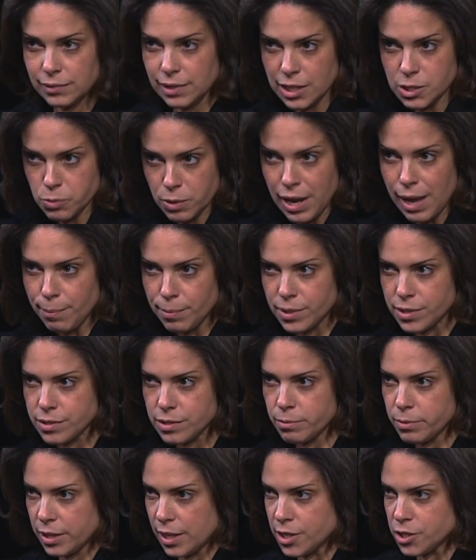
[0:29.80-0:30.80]
That's what
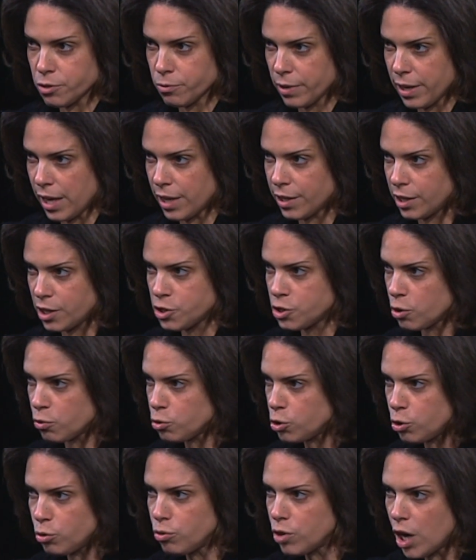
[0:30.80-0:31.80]
happens. I mean, that's the reality. So
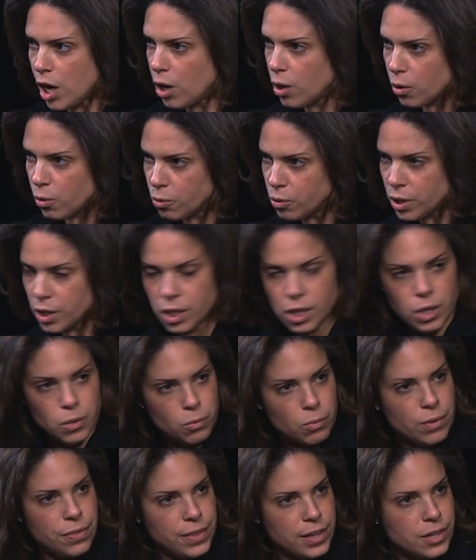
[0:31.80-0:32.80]
you know
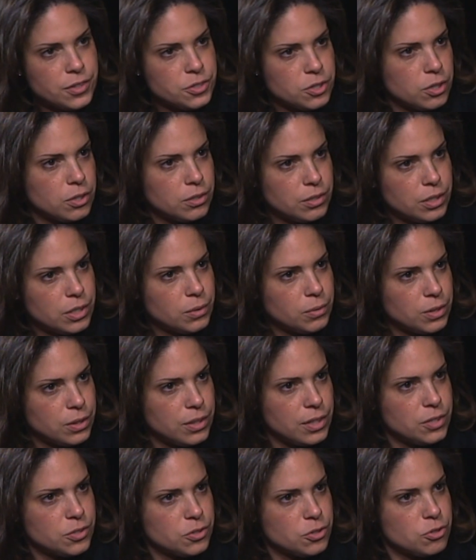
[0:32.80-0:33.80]
when things are, you know, when
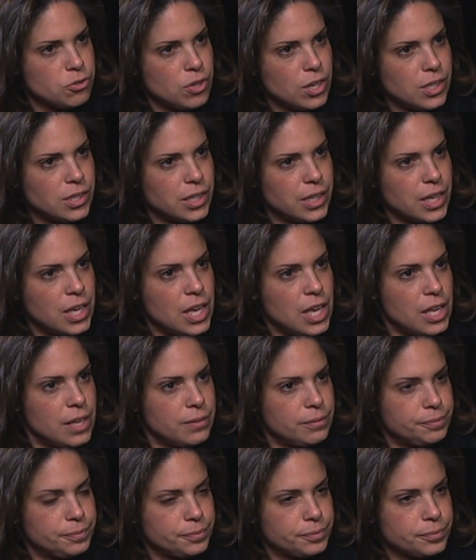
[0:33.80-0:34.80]
things are struggling. So when you
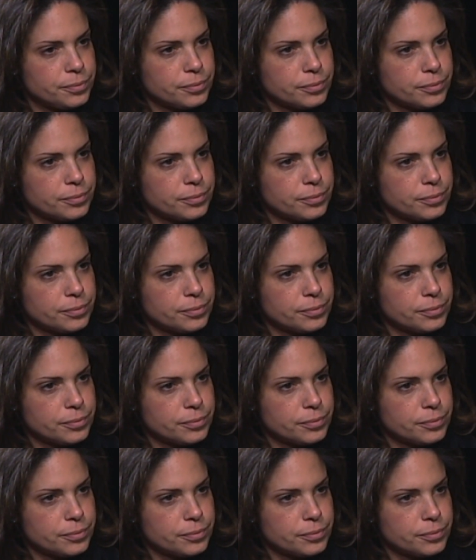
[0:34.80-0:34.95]
saw that